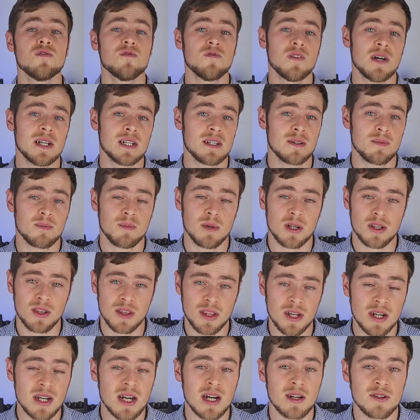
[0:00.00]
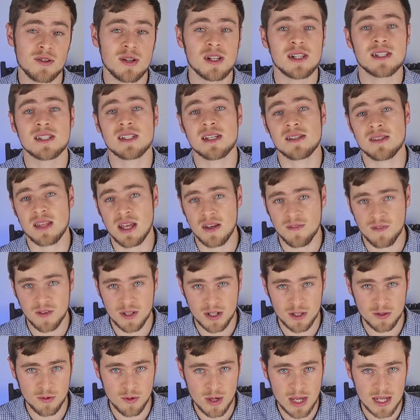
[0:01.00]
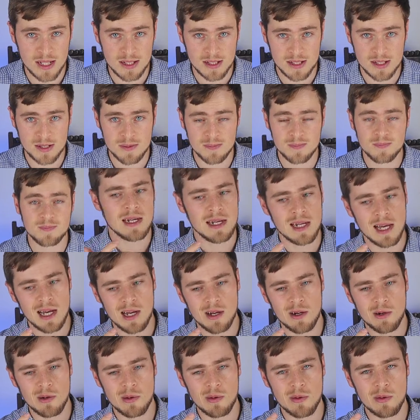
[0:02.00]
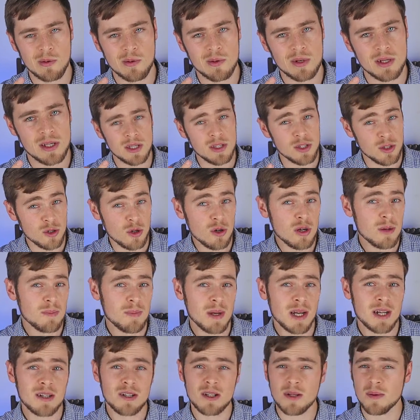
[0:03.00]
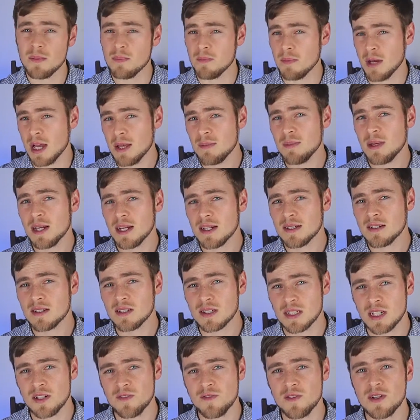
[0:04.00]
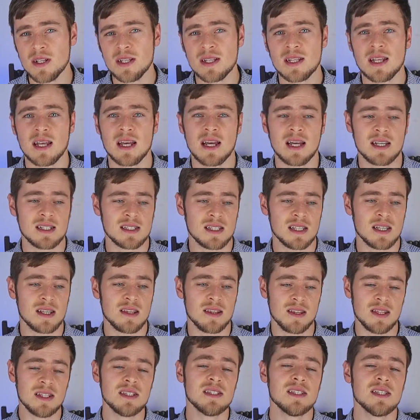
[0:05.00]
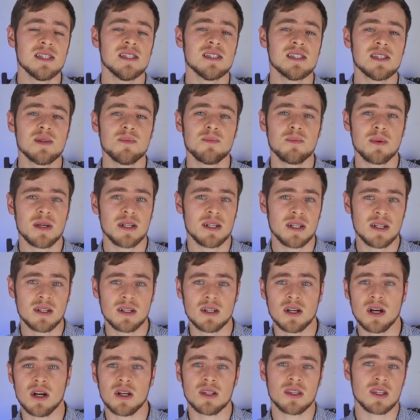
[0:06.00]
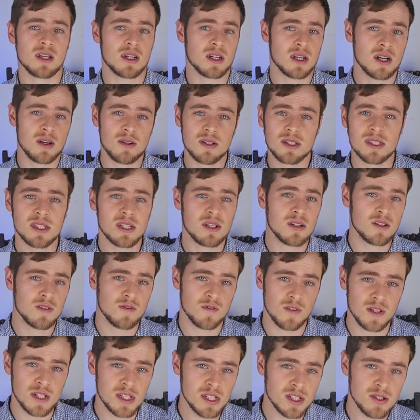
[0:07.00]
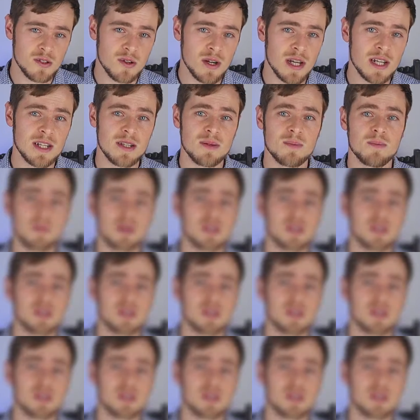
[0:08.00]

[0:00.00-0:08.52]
fund my 300 South African Rands. Now, your amount may be a little different as this is dependent on the currency conversion rate